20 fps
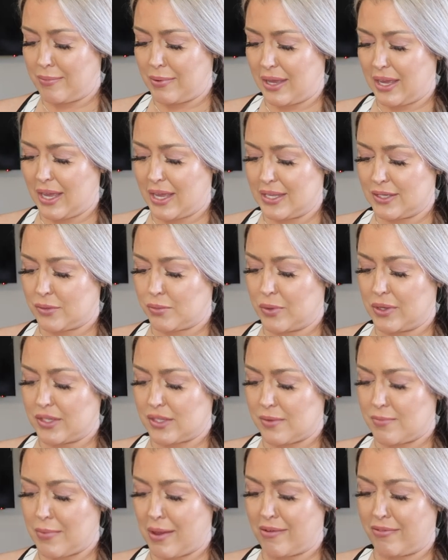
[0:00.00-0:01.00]
because
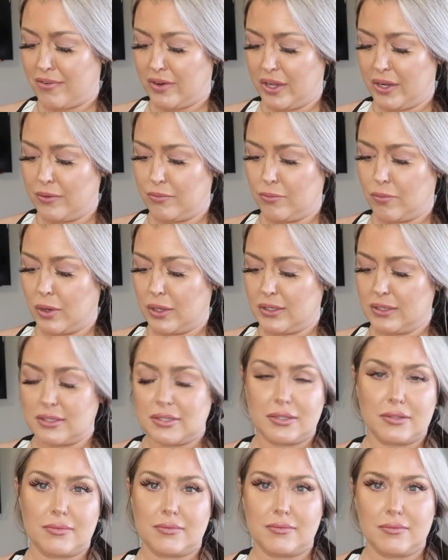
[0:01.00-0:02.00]
one's up my foot and
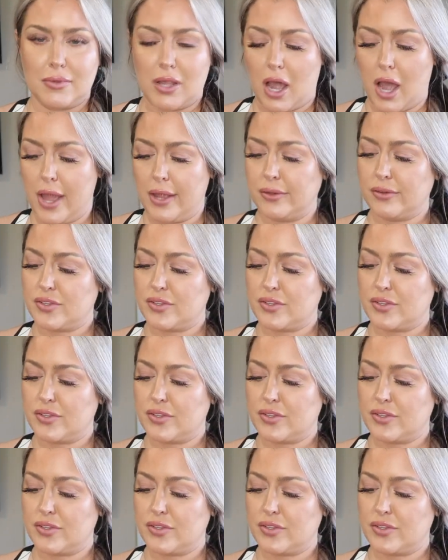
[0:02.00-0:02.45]
one's not.